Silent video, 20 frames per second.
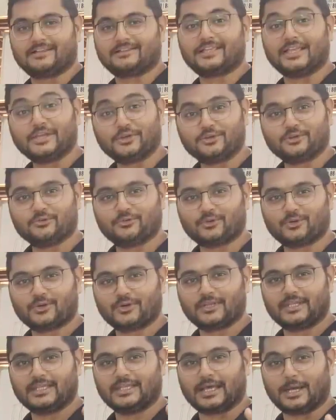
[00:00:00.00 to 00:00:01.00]
thank you
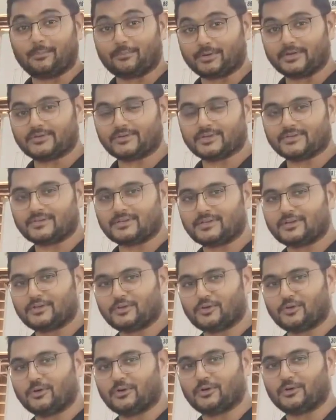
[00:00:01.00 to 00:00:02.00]
for the
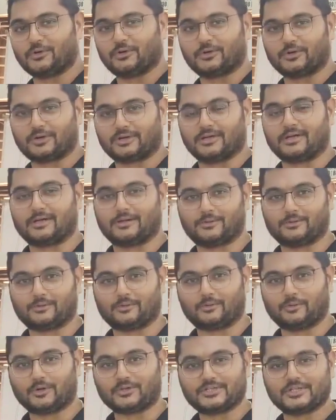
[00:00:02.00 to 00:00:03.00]
appreciation or
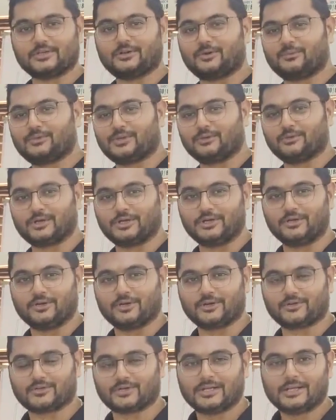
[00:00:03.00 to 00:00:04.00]
your watching of the
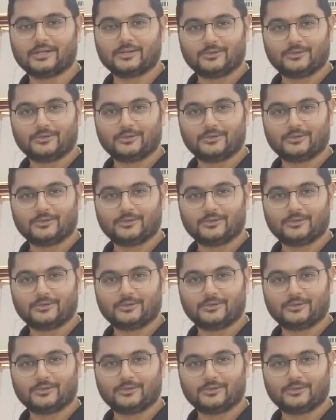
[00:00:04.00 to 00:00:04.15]
videos.